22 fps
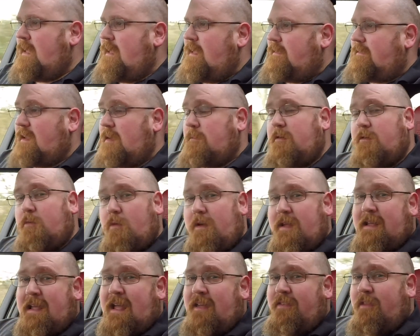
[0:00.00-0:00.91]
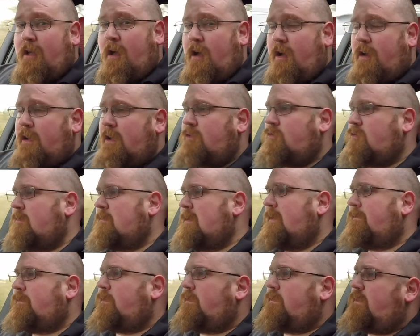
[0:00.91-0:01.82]
same as what you get in the higher trim
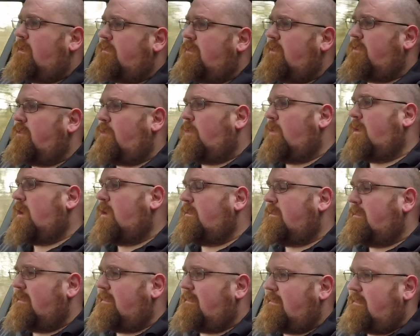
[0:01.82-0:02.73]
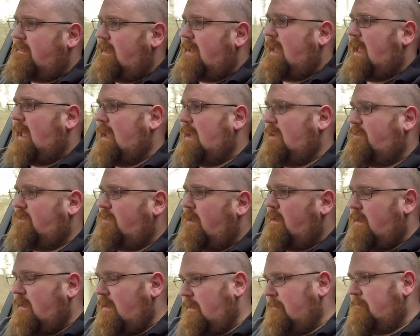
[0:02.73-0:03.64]
levels of the Toyota
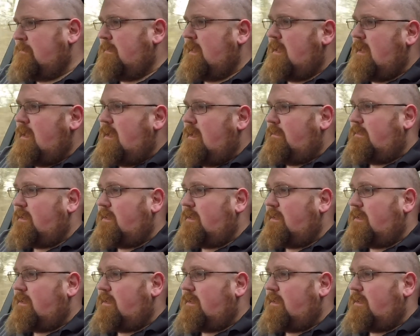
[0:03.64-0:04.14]
CHR.